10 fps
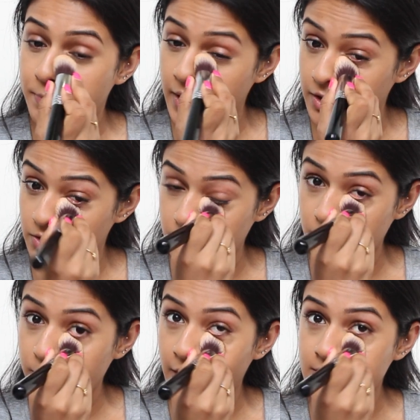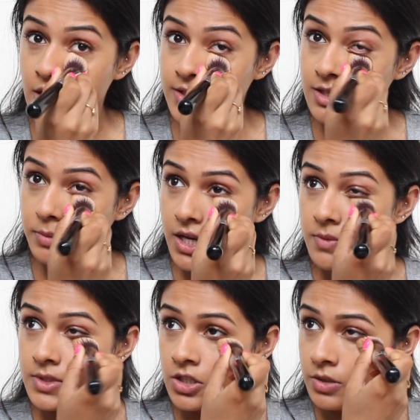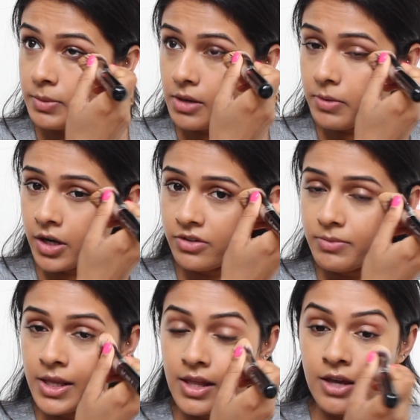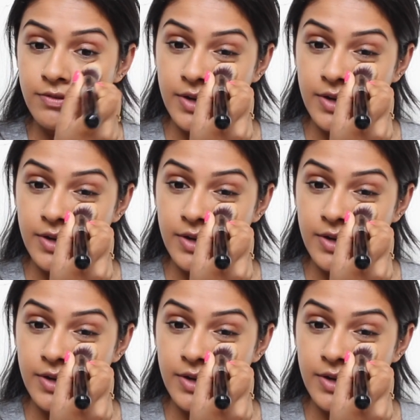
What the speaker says: but YouTube has honestly become such a big part of my life,